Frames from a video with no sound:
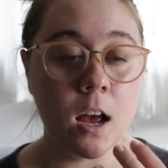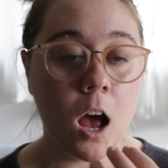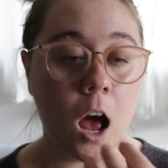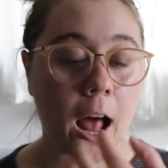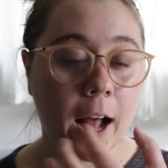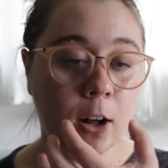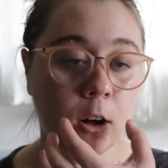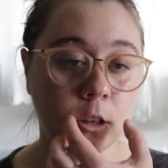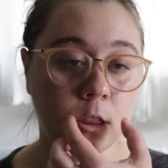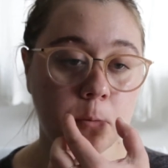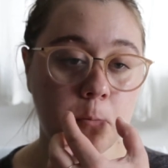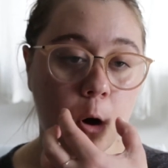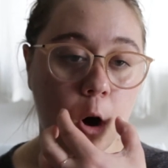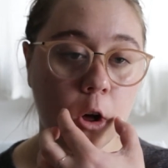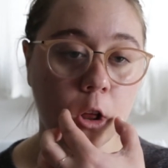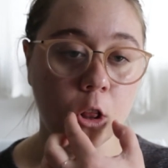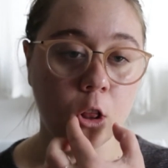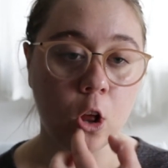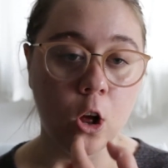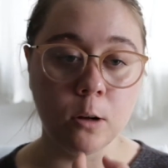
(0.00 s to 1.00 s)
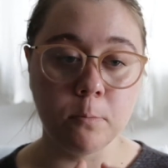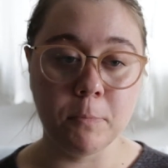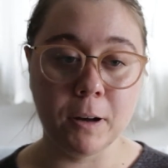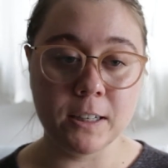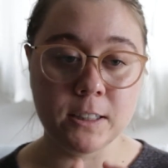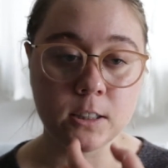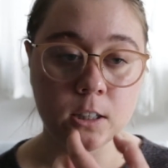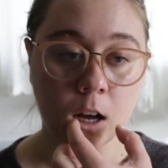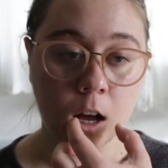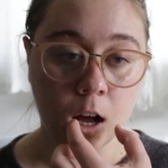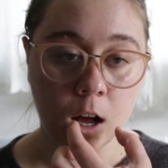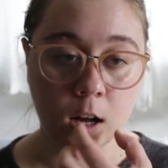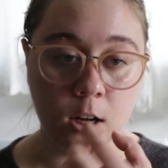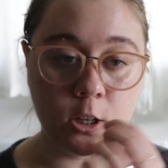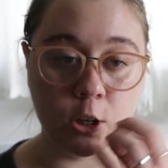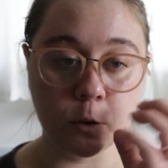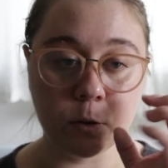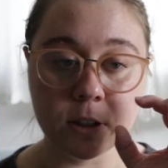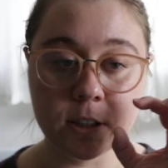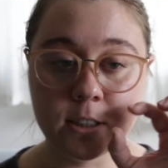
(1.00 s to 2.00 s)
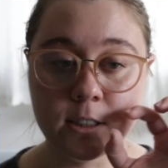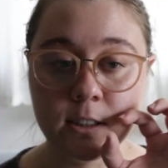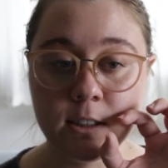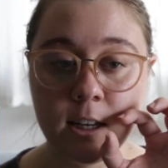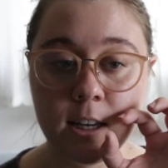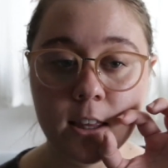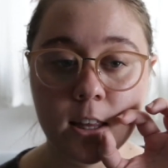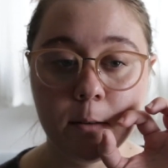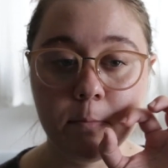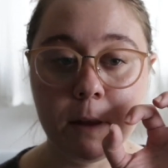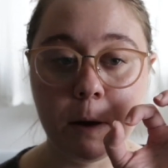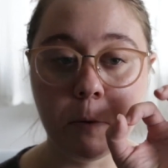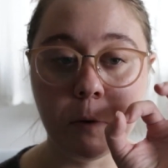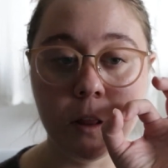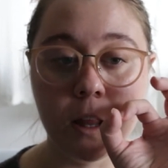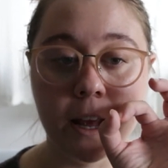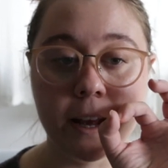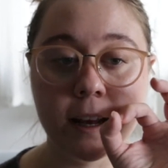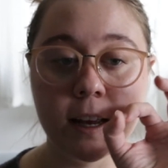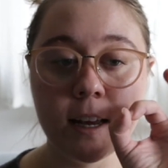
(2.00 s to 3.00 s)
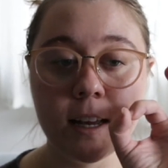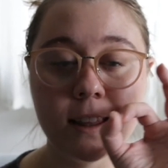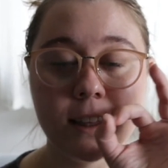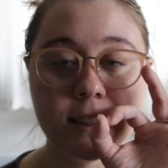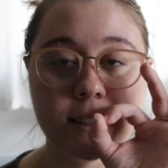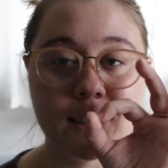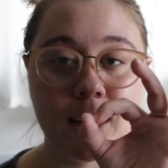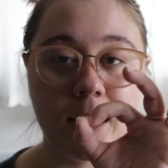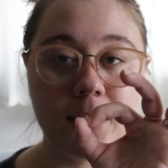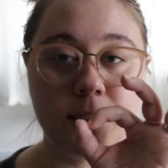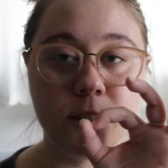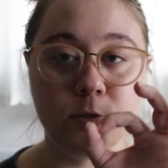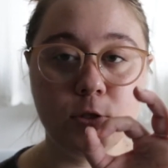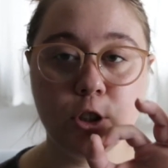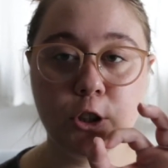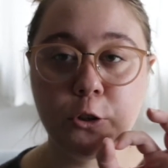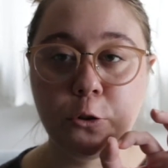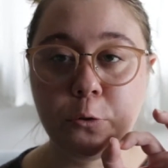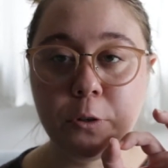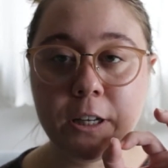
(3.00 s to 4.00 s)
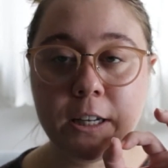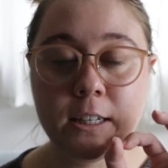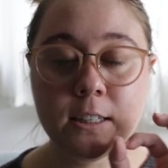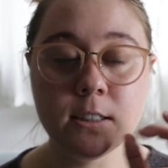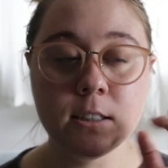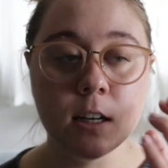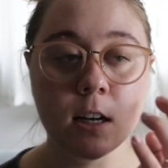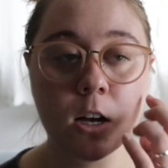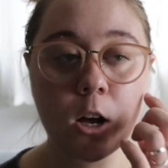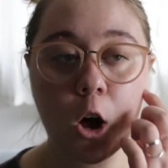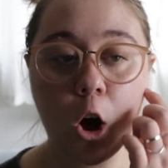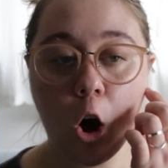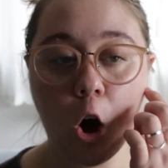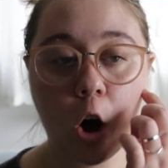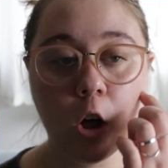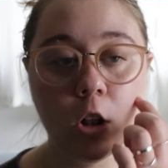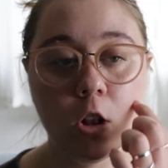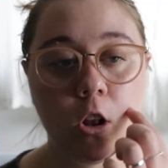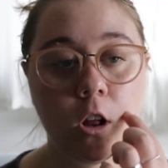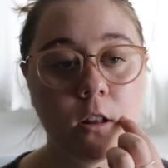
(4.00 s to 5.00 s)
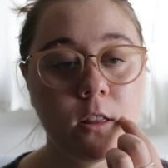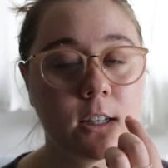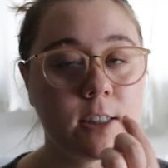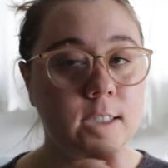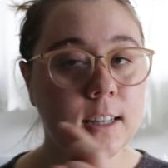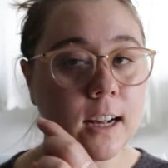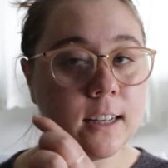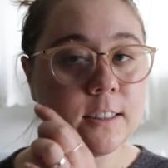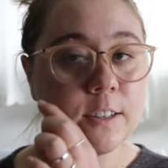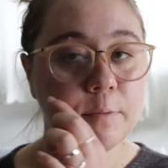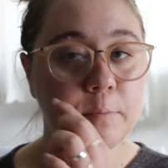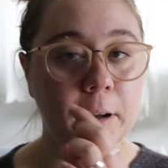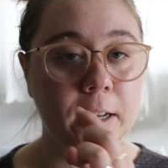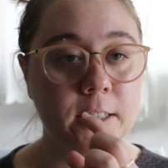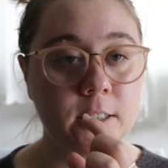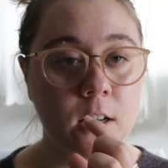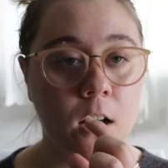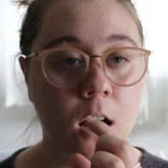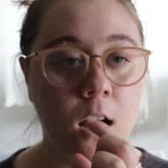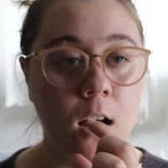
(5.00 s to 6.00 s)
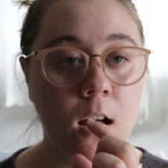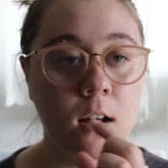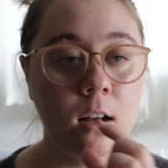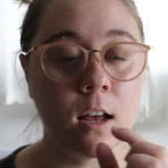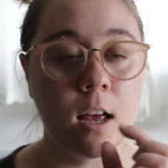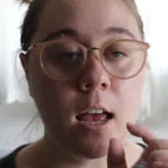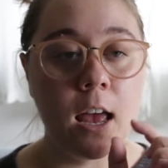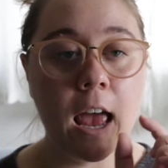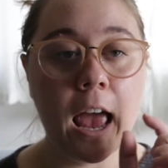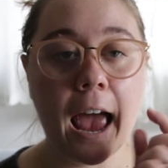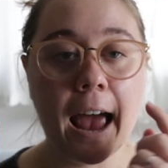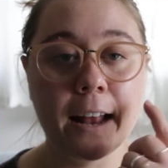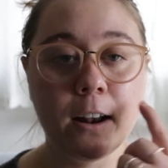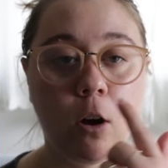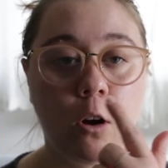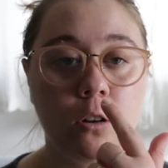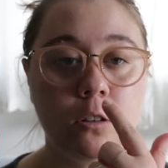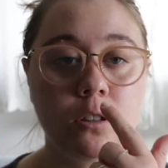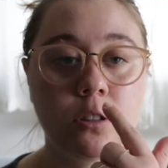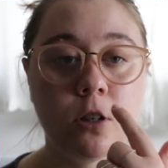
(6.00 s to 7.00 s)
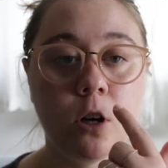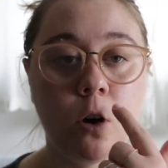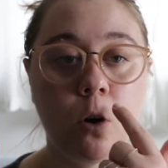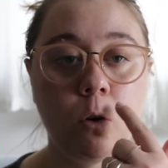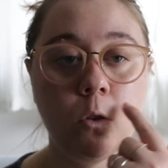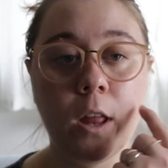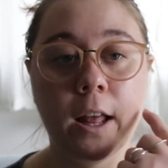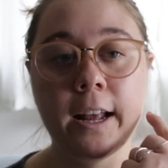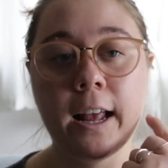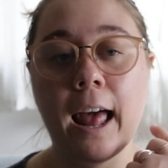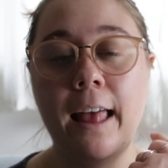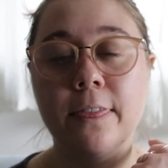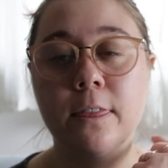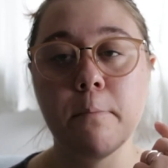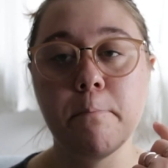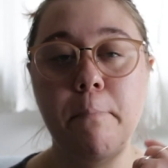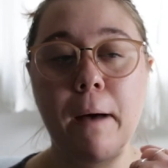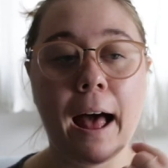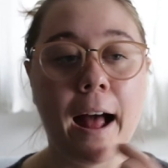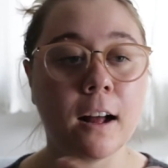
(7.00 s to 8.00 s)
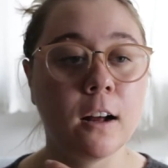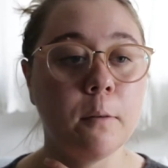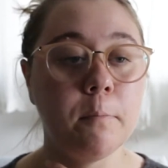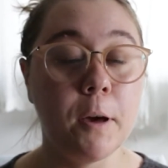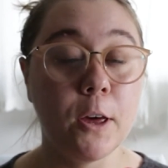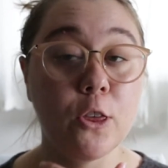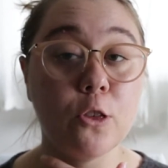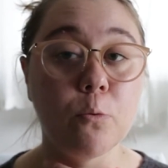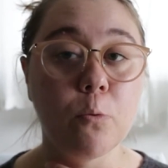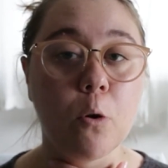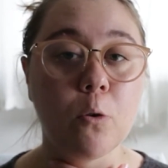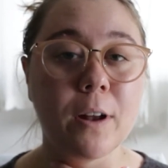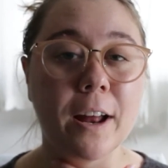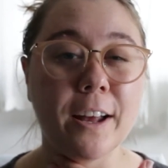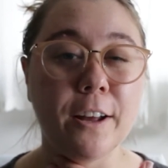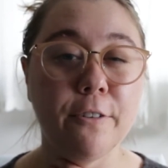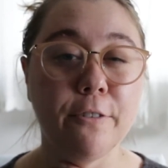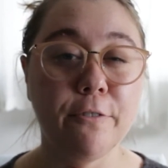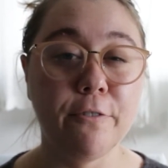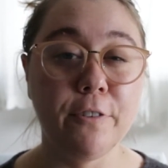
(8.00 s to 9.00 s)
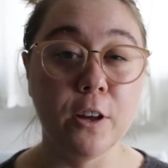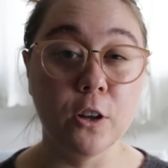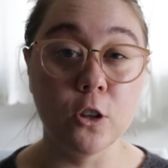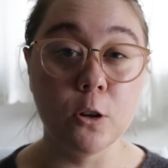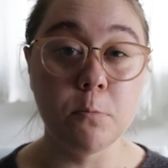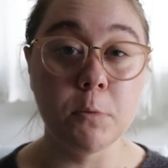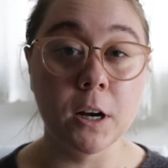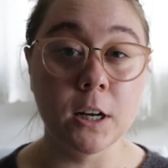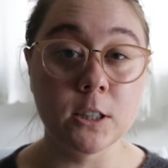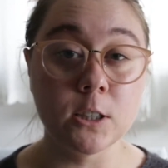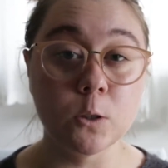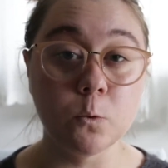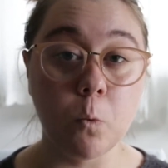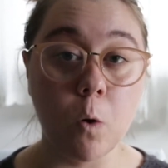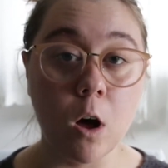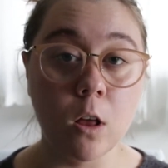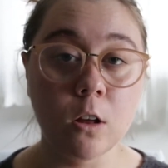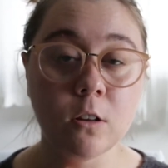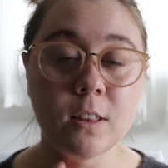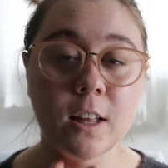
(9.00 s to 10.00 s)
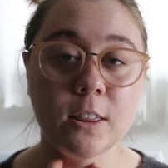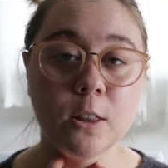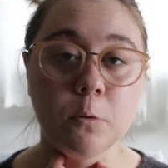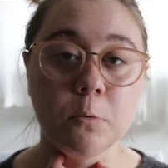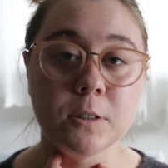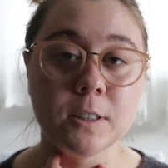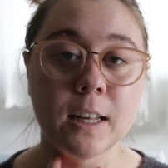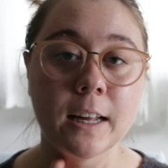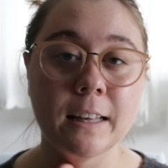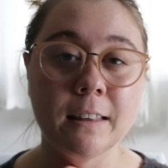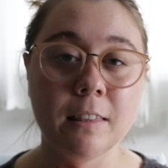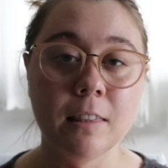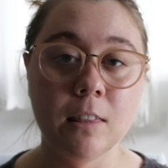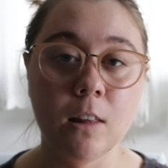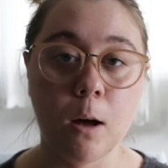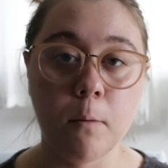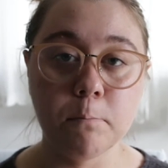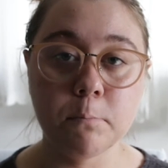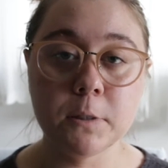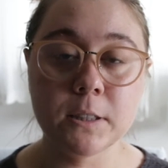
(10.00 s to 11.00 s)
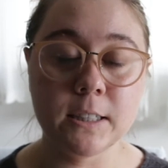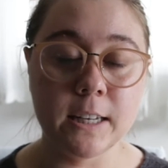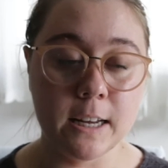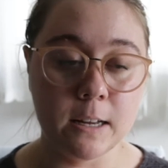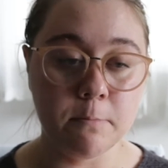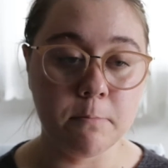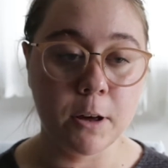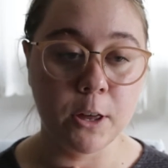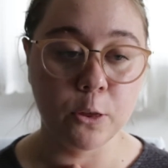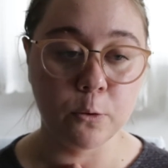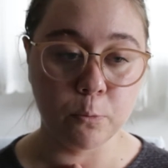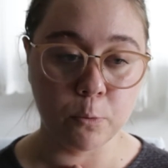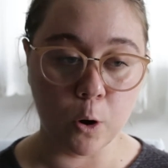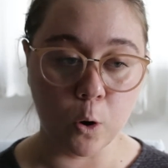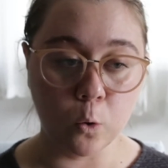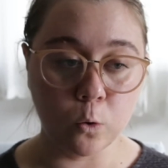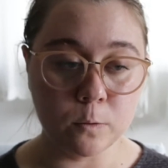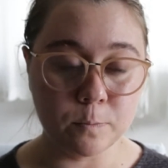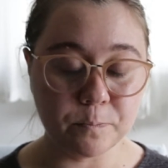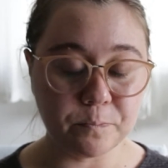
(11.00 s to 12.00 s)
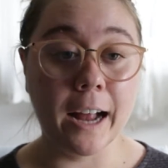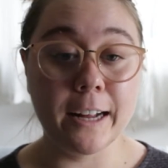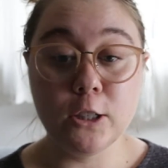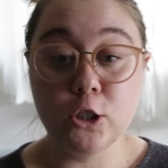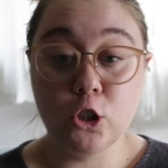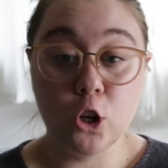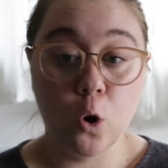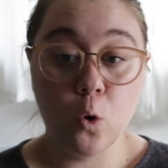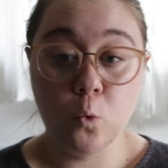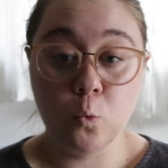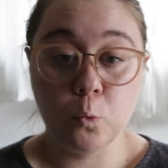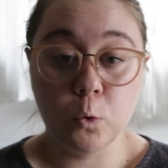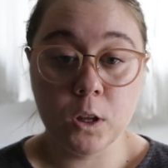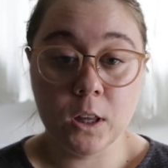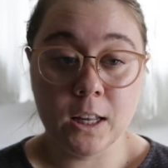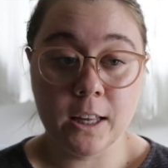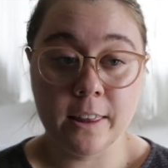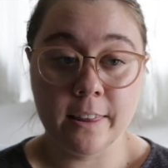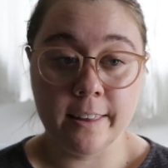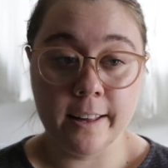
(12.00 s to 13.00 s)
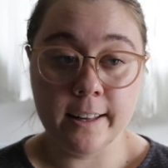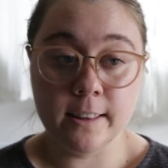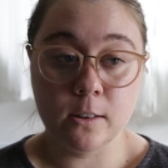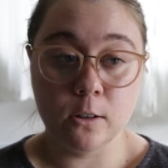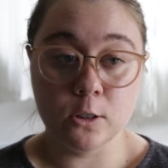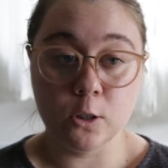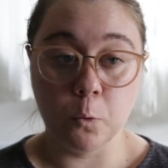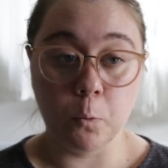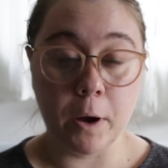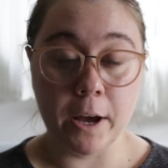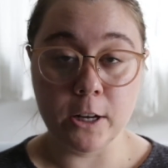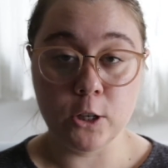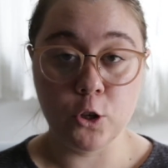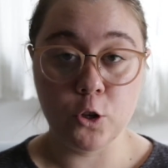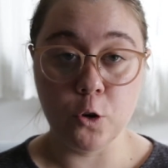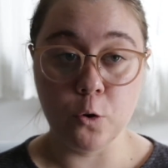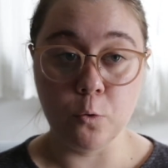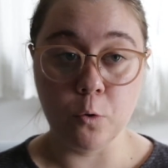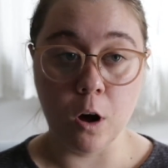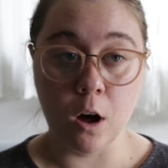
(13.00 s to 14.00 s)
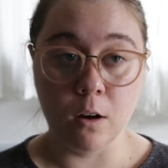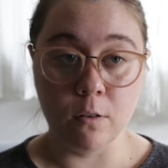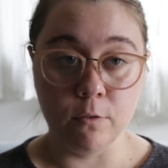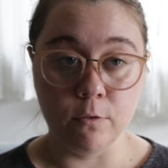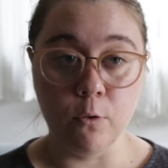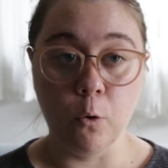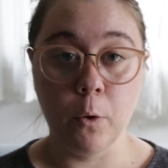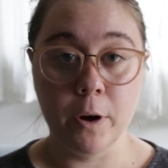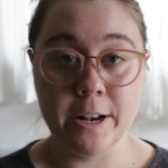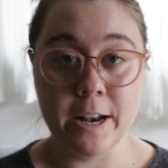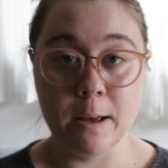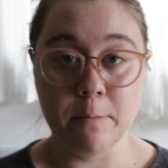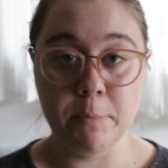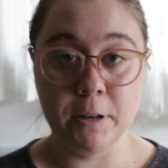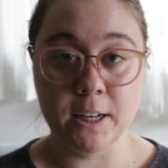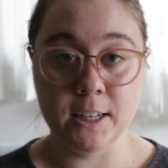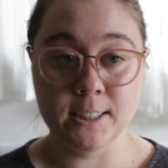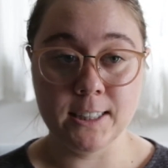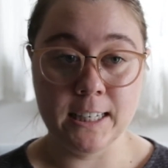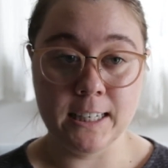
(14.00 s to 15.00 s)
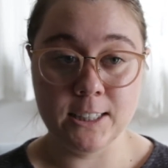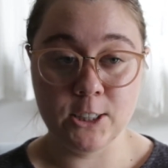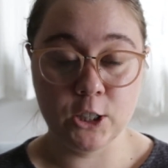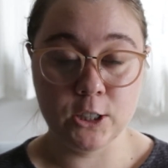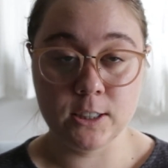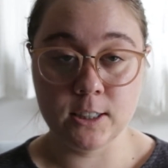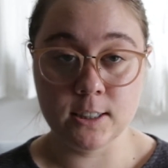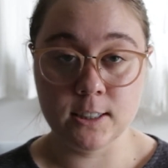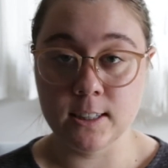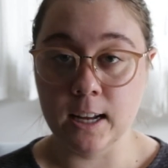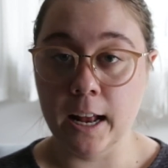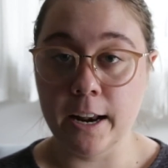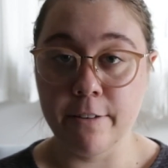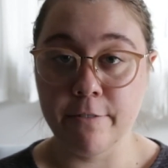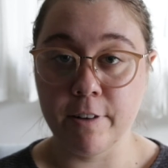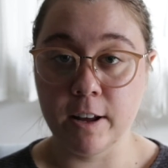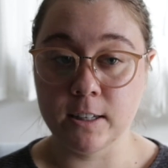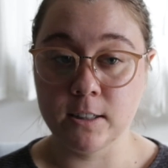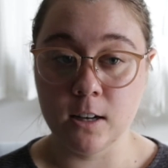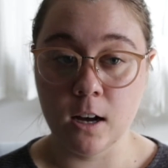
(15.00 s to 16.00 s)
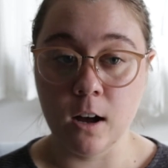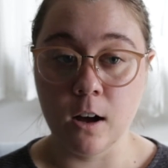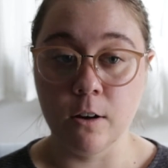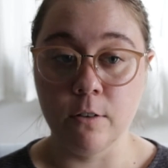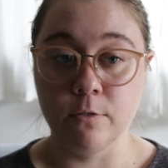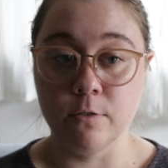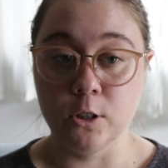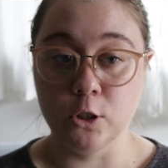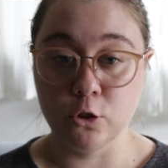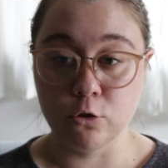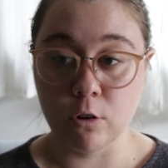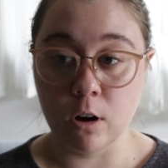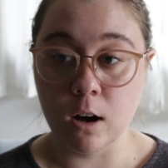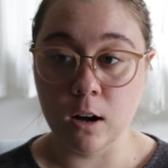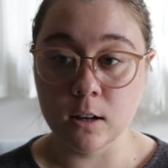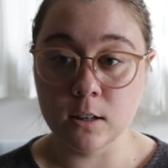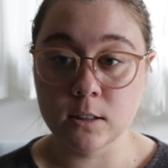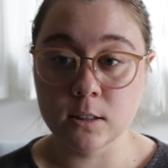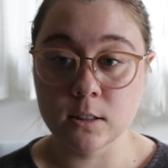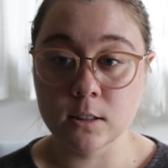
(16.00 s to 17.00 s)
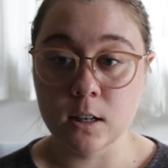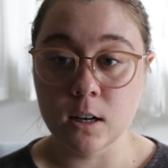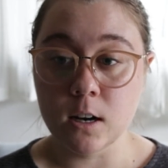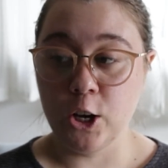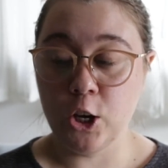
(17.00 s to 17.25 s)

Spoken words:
I got them all along my tongue. You could see them. They were like the size of toonies, all along the sides of my tongue, and also like at the back of my throat. I could feel them when I swallowed, that there was like lumps in my throat. I don't really think there's a way to avoid it because it's just a side effect of the drugs.